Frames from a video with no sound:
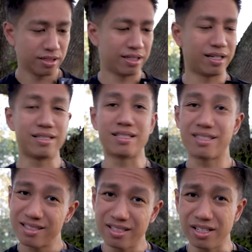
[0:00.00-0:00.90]
because
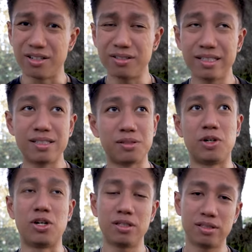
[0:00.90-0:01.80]
it's, you know, it's
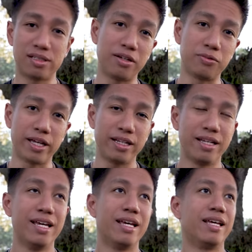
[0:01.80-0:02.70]
small, it's lightweight.
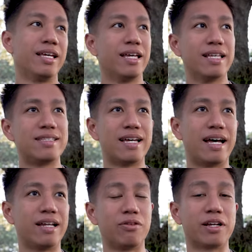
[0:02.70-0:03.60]
It's
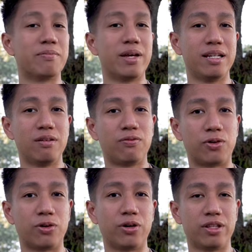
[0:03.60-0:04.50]
not recommended
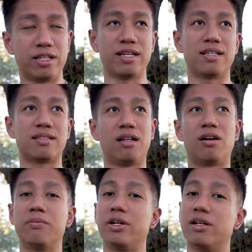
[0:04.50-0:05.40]
for the
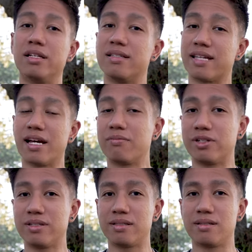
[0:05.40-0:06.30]
DSLR mirrorless
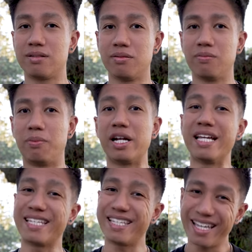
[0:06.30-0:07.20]
cameras, but
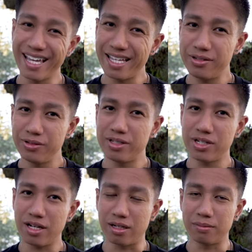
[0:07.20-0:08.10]
it can do the
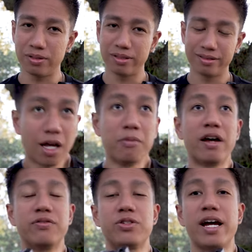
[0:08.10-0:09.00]
job. I mean,
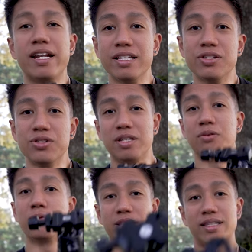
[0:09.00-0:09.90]
I've tried it
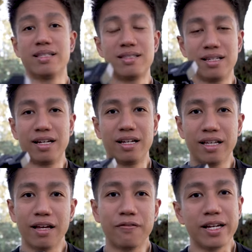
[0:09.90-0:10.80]
using with this
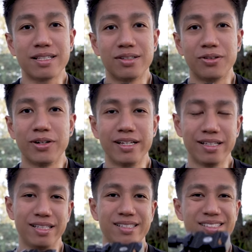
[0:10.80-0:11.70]
FX3.
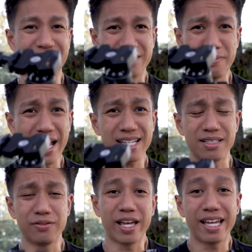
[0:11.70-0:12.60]
This thing is
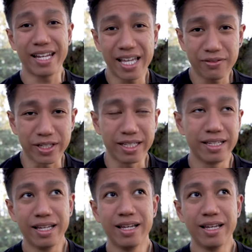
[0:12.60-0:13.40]
massive and heavy,